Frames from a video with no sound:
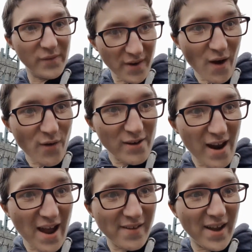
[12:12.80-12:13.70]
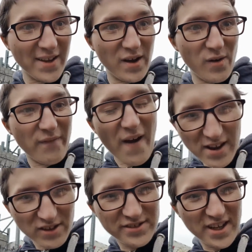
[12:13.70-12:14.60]
we've now arrived at our
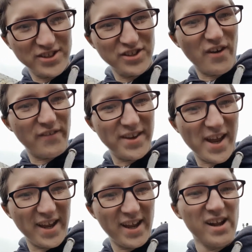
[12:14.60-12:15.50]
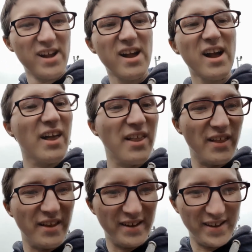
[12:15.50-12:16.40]
final station of the day.
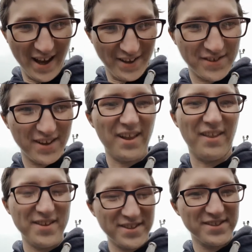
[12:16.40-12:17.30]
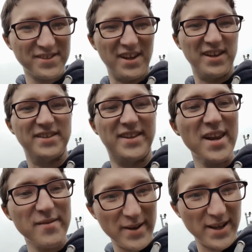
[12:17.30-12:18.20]
Yes, this is
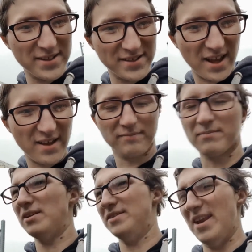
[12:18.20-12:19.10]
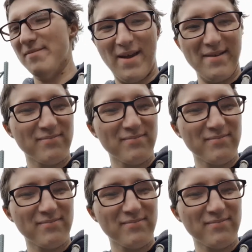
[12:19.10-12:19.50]
Denby Dale